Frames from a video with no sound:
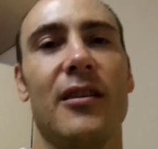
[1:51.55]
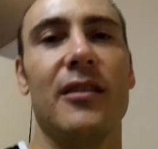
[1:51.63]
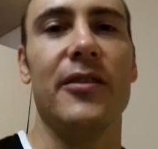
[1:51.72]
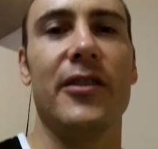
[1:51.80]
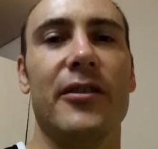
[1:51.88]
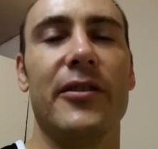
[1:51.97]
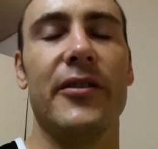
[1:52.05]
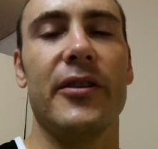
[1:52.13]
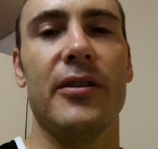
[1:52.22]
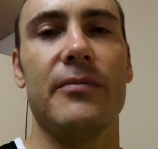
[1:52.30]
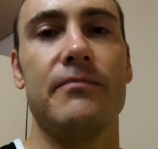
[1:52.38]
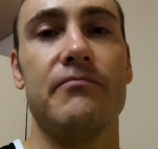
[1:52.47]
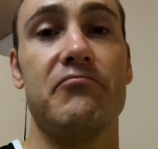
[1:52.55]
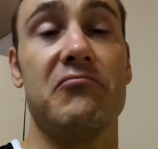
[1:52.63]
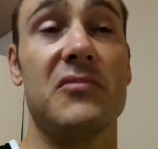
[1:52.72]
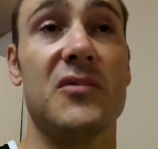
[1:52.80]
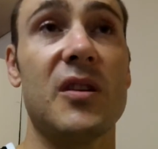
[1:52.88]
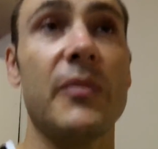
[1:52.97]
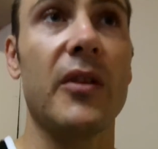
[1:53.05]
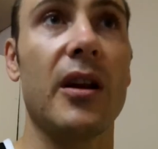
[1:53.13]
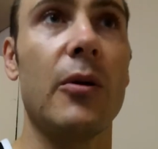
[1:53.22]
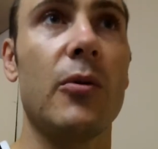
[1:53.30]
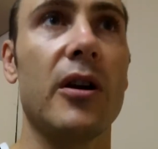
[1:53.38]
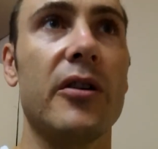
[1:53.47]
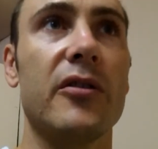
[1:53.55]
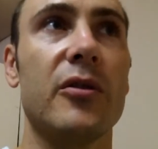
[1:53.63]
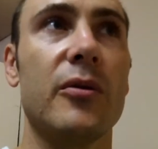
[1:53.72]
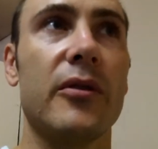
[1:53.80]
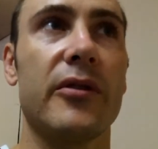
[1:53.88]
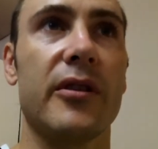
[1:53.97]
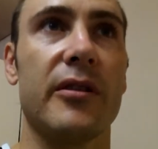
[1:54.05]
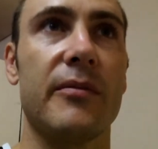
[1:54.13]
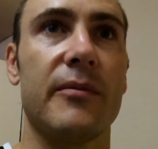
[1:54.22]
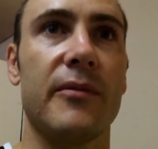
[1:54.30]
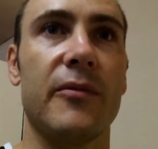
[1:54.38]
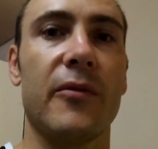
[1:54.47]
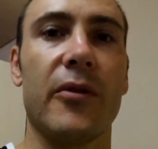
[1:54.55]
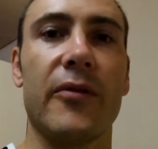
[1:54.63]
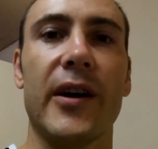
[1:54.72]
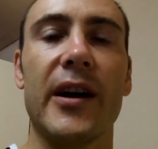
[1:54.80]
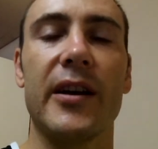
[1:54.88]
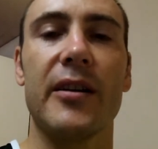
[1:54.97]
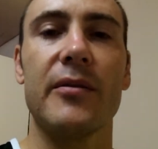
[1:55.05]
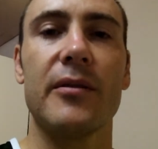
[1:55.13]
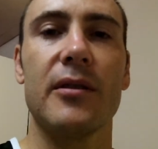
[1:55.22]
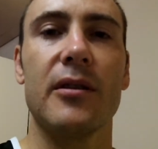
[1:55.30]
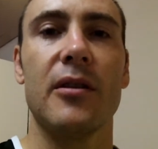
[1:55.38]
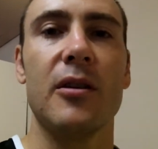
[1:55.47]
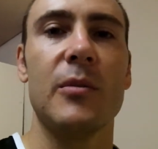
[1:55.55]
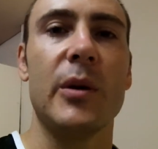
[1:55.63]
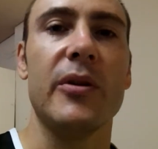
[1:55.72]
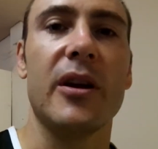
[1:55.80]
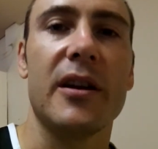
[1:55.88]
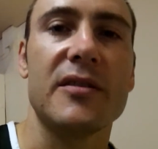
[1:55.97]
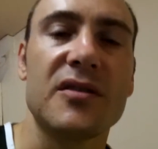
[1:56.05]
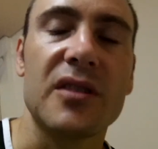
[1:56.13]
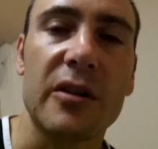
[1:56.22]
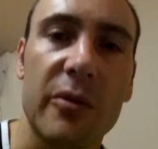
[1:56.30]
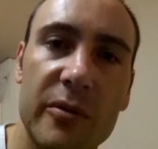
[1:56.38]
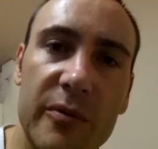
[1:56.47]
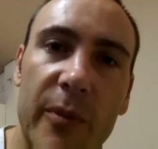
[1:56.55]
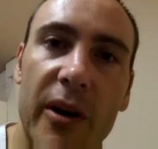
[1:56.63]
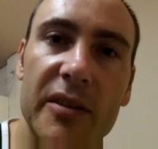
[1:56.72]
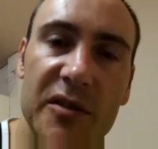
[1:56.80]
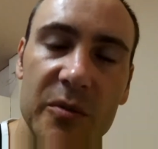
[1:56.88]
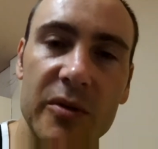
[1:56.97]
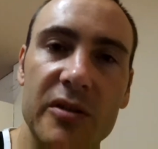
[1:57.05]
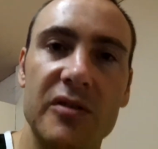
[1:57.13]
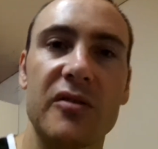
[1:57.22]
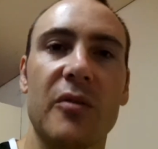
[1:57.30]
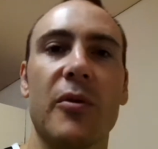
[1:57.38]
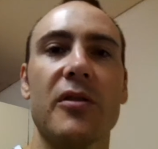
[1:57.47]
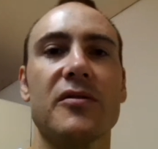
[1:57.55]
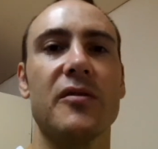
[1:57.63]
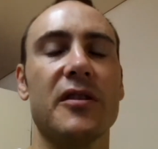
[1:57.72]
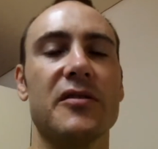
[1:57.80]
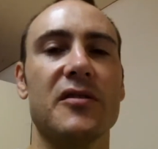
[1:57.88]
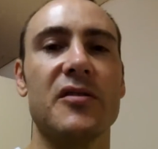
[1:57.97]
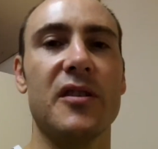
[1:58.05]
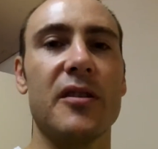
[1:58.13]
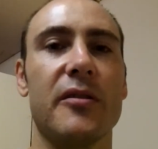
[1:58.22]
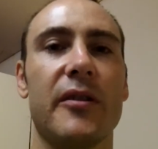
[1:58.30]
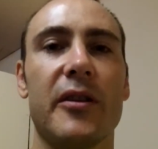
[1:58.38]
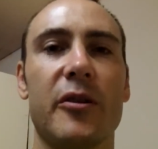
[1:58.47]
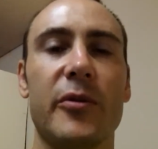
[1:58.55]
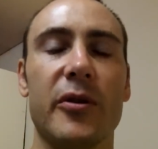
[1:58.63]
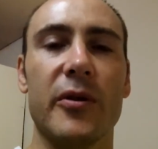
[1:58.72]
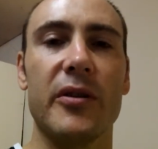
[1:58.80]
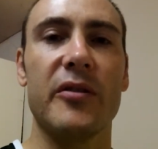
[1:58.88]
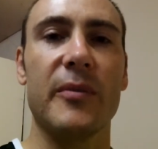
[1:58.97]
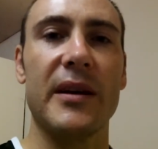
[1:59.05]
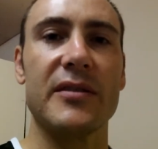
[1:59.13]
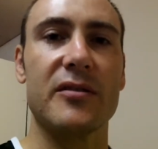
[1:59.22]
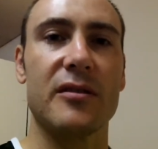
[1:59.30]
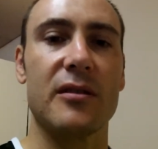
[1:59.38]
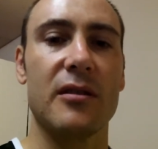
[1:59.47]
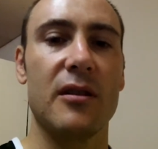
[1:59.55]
you know. And something I want to do with fighting, maybe not necessarily with boxing, but just the martial arts in general. I think it would be great to master,